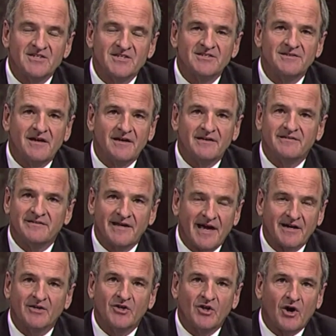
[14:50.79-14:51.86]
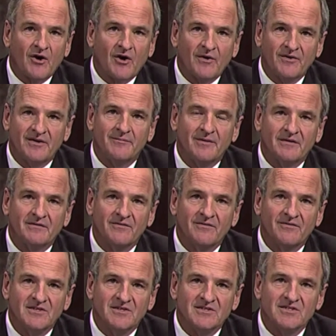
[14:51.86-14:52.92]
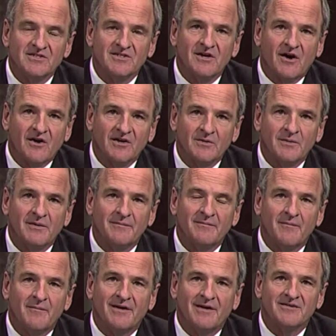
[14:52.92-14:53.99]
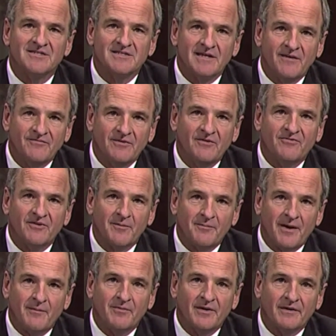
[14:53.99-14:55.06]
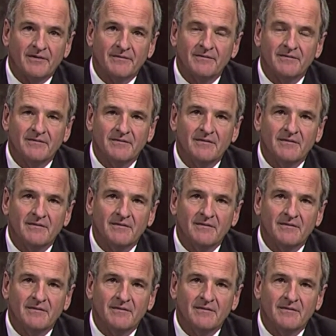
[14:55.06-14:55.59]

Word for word: And this is not a technical argument. This is an argument about safety for the public.